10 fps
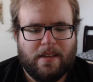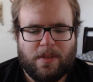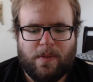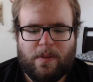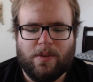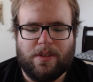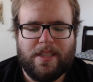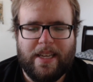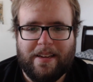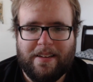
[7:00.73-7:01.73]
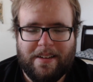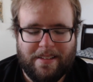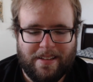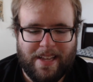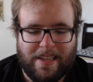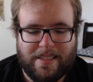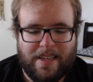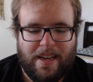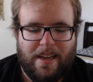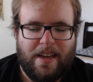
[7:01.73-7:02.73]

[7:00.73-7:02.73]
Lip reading: I guess we will see nonetheless.